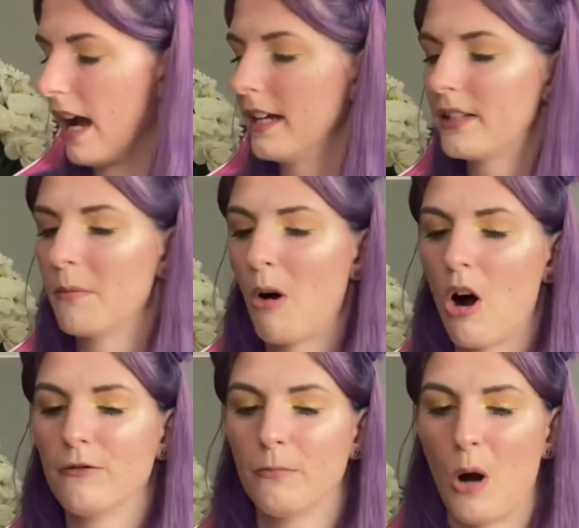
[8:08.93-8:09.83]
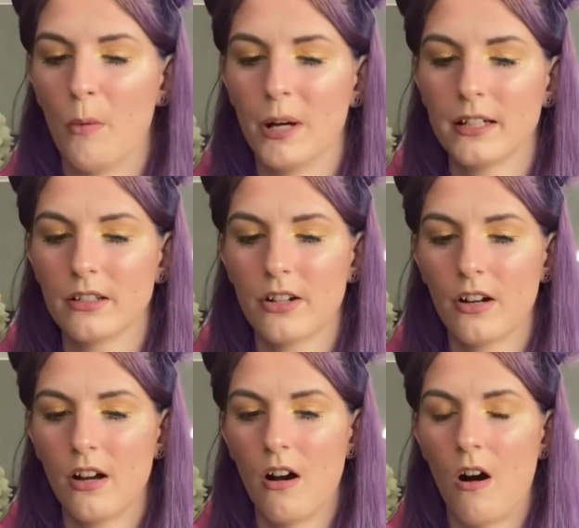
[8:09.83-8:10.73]
it's a Mauve Moment.
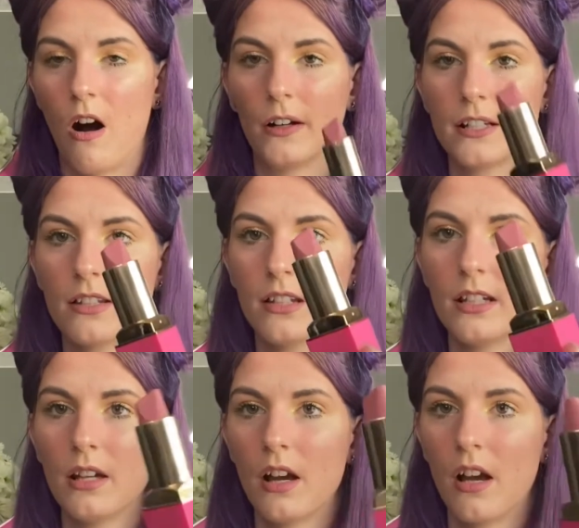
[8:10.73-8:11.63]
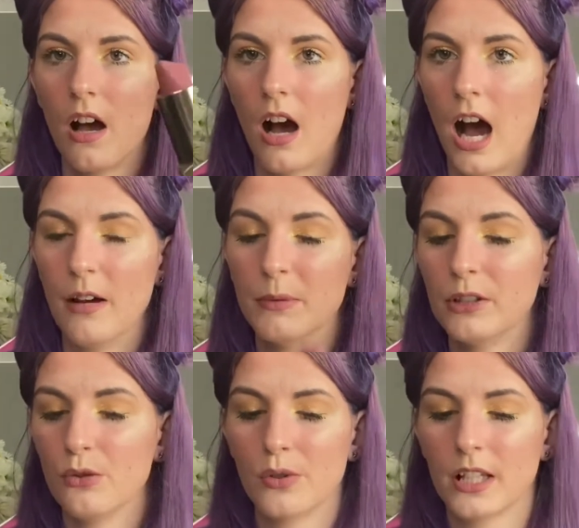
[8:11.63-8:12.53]
Honestly, I've
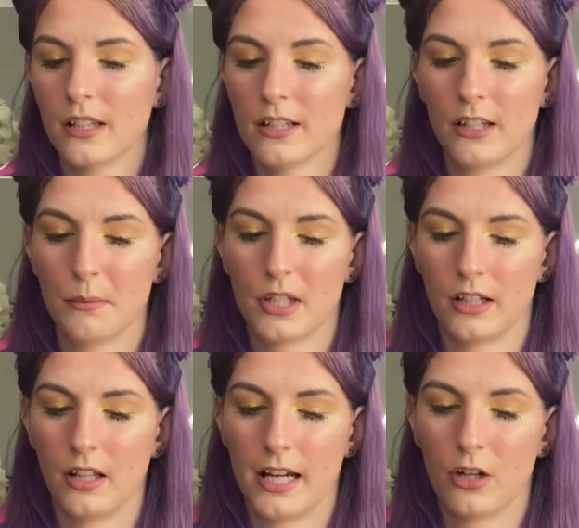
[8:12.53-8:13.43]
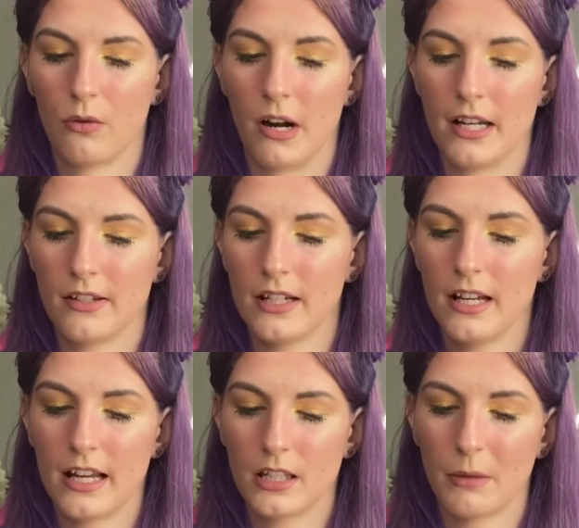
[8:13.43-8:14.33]
been using this lipstick like crazy.
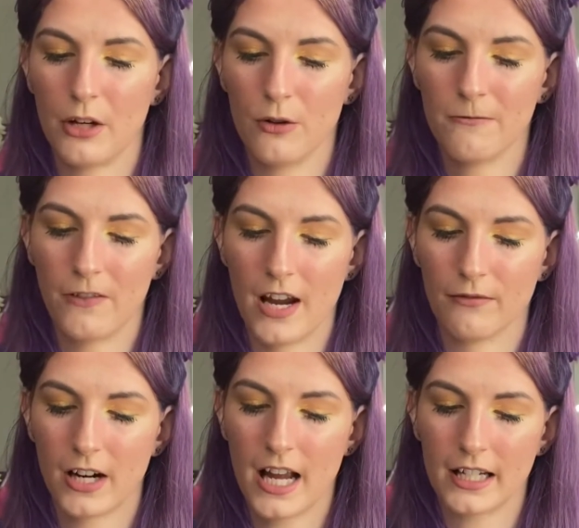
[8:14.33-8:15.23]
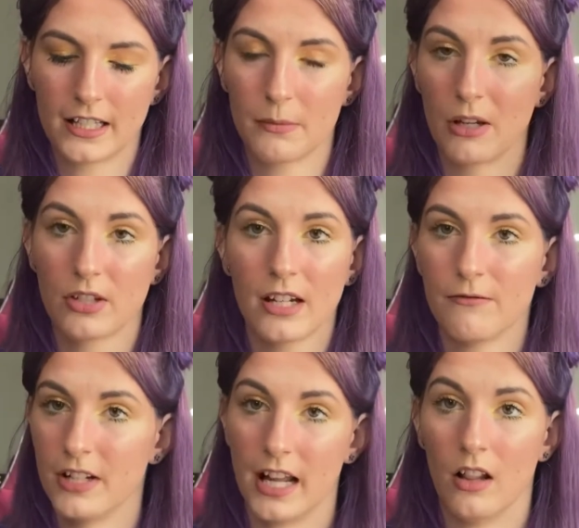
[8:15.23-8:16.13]
It's my new favorite, and it smells like
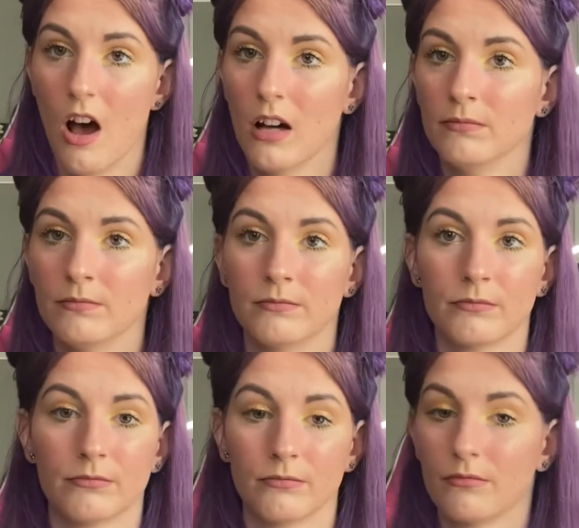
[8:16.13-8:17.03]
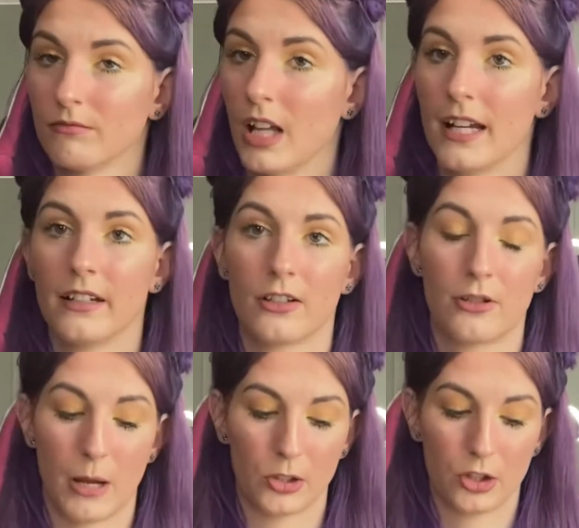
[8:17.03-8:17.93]
vanilla. Like,
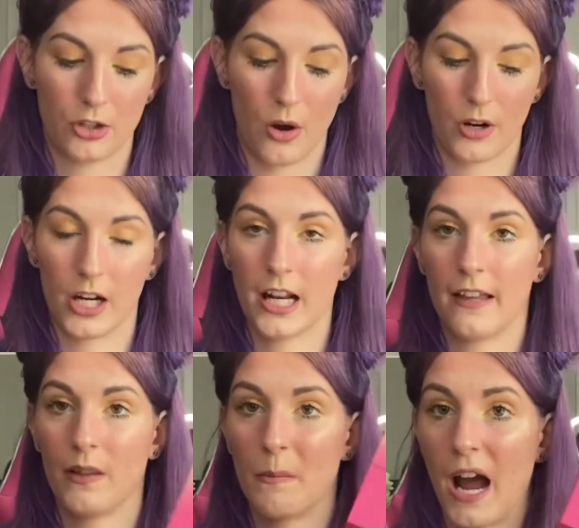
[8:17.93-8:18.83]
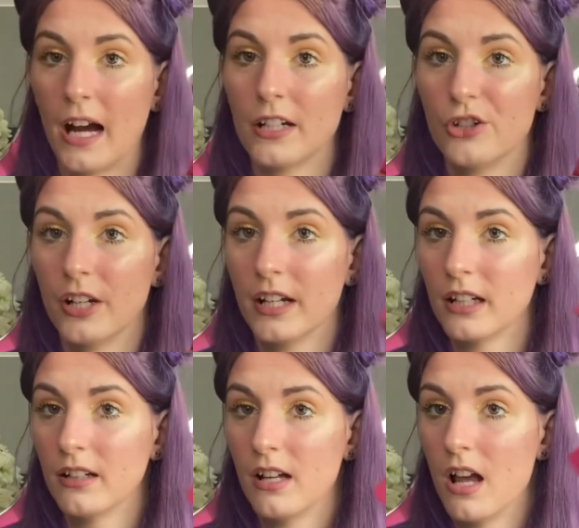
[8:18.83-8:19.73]
smells so good, and the
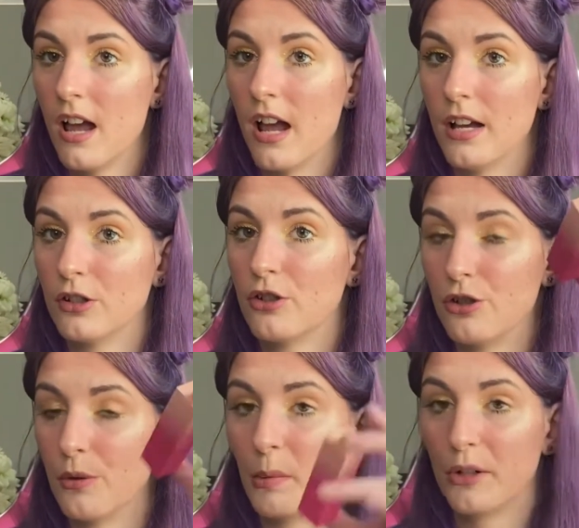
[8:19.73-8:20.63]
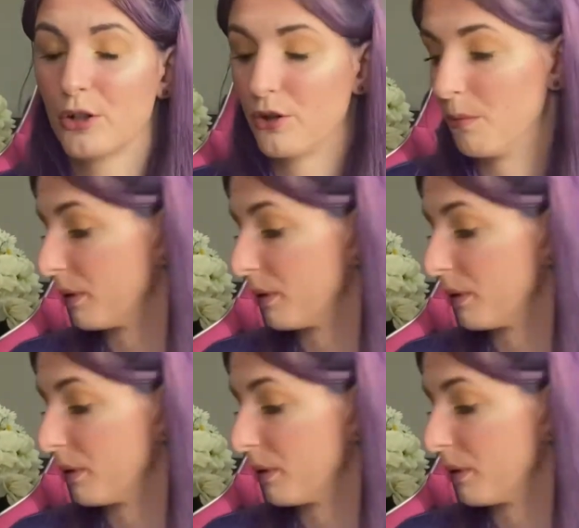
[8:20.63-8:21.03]
packaging is super, super